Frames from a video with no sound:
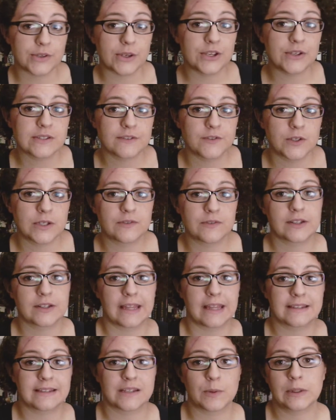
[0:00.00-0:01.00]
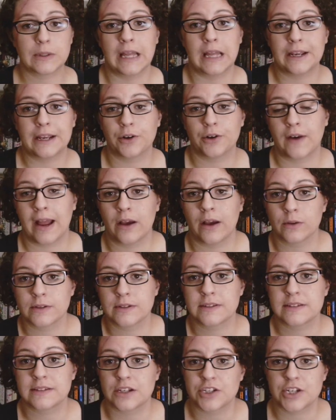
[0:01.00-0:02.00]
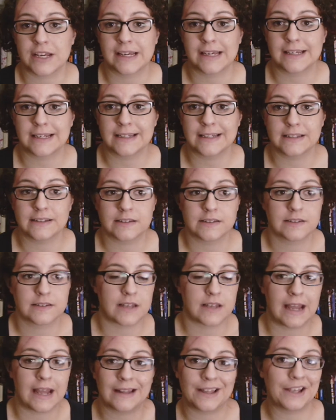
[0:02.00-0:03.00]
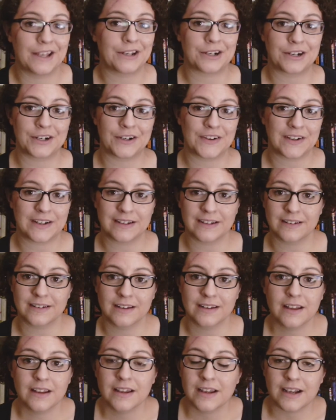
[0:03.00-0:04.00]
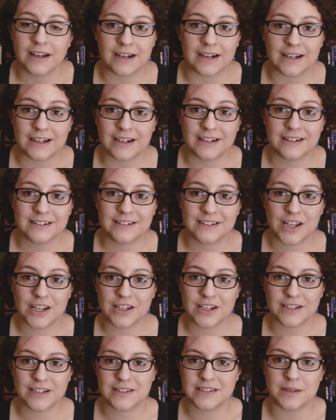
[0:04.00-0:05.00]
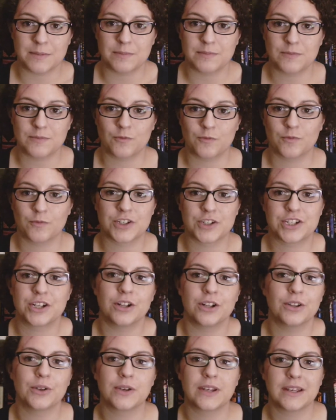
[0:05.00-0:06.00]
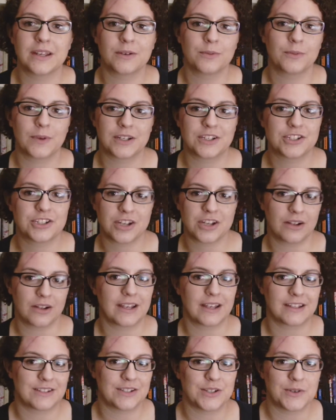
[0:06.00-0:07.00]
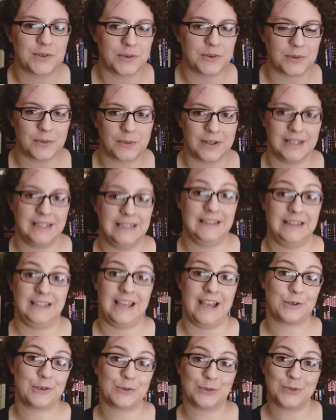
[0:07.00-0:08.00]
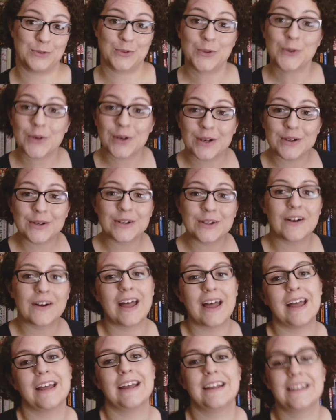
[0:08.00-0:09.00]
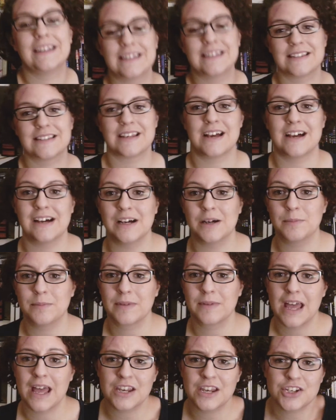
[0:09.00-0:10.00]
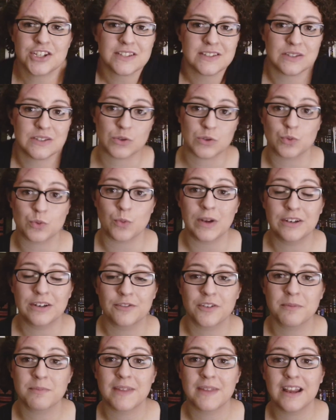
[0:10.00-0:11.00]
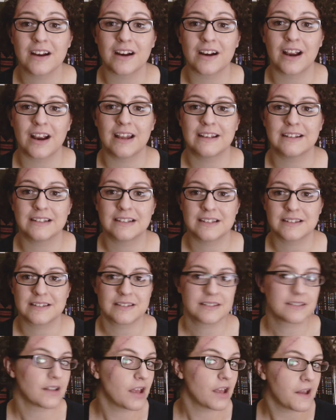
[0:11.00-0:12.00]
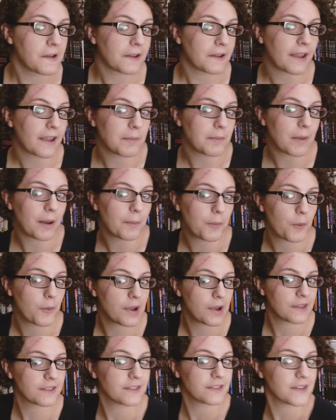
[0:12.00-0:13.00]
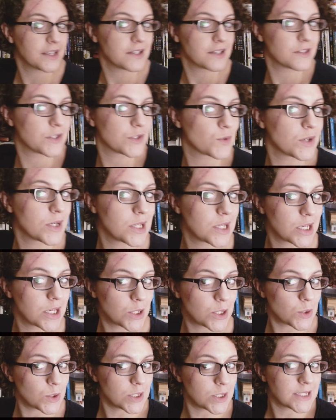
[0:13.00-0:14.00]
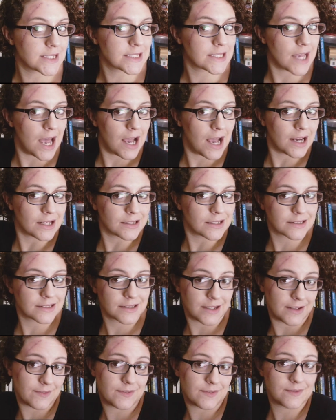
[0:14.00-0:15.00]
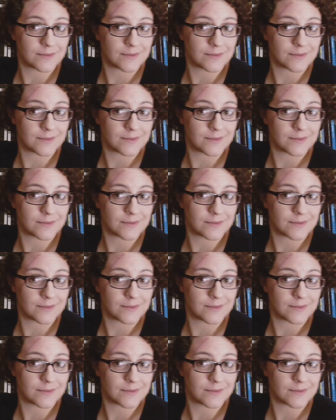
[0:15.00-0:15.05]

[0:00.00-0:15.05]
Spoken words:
So I used a few different things that were lying around, such as eyeliner and some rigid collodion, which I'll get to in the actual tutorial, and I kind of just went from there and came up with this really cool stuff.